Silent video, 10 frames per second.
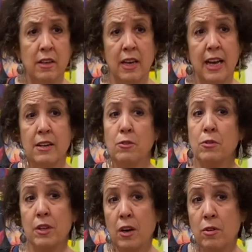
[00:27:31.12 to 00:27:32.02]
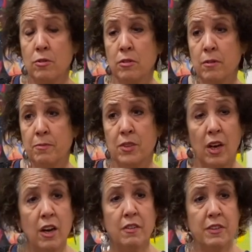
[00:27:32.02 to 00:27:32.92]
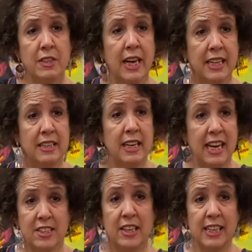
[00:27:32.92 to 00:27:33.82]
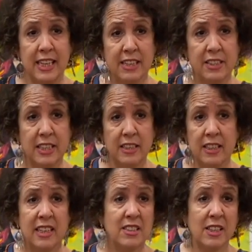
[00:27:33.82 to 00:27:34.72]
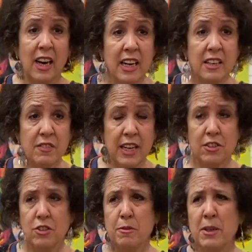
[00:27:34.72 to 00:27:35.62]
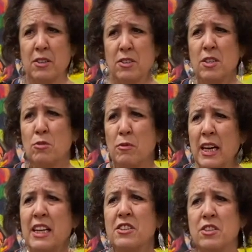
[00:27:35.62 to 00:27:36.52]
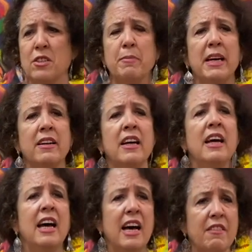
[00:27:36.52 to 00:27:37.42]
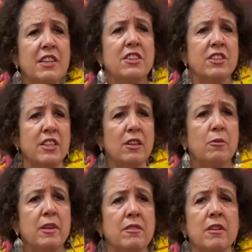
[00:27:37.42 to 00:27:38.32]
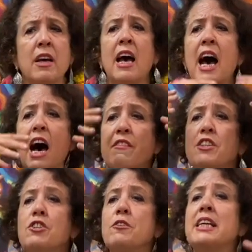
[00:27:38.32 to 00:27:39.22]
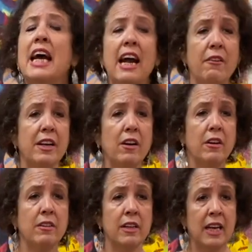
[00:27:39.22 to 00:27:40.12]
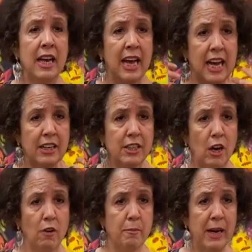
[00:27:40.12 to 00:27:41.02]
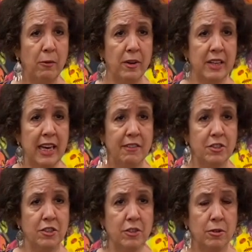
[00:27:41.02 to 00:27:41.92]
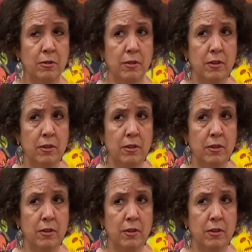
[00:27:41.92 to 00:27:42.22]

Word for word: And although COVID hadn't actually kicked in, it's kind of that too, because it's really just about having to deal with, having to carry on and go about what you have to do